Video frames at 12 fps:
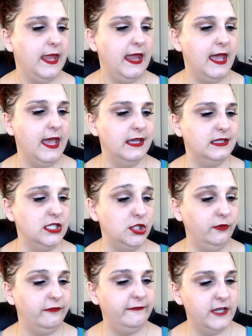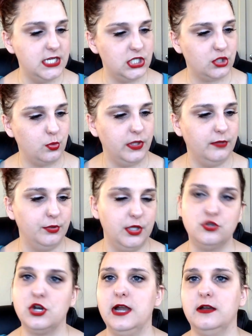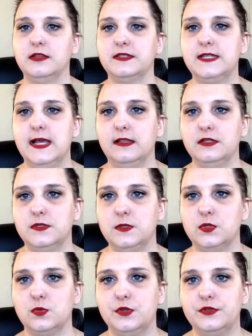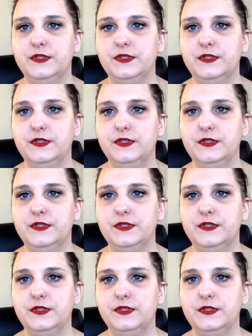and then you finish with a blow dryer and style as usual.